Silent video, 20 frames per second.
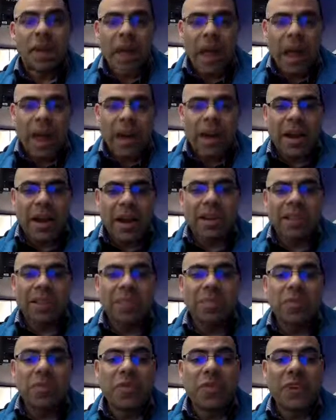And now
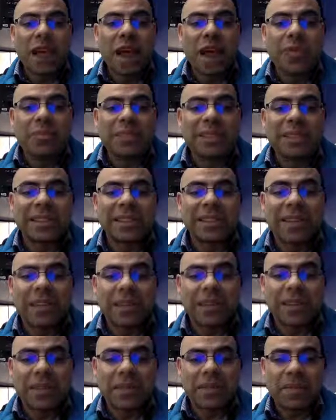let's move it up to
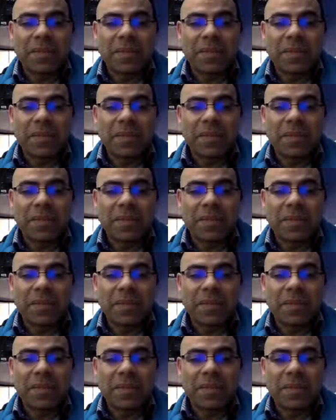C.